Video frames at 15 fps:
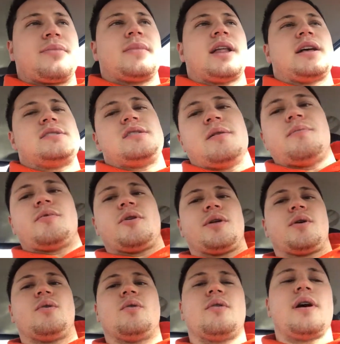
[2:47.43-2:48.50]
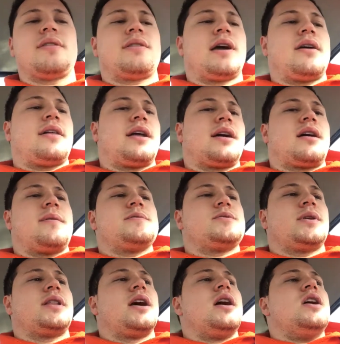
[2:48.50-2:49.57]
that's something really cool right there that it comes
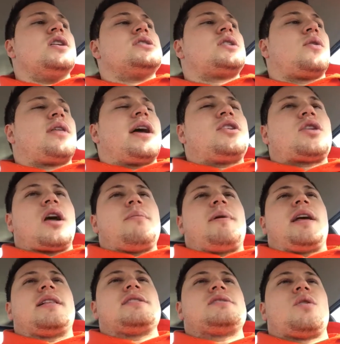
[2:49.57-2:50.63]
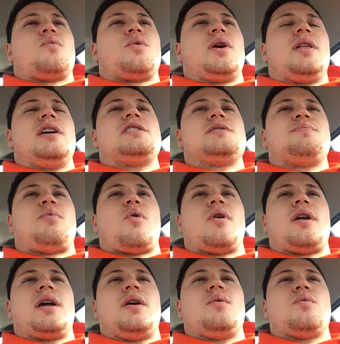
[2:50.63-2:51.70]
with. So they try to make this a really
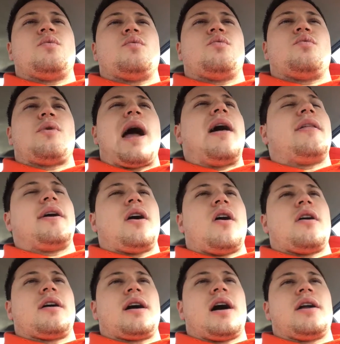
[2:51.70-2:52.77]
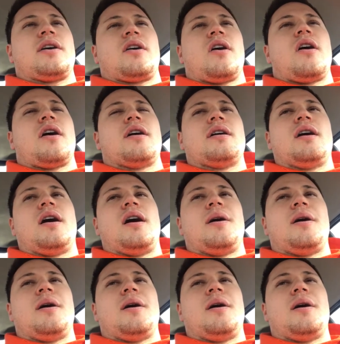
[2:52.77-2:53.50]
sporty rally art kind of car.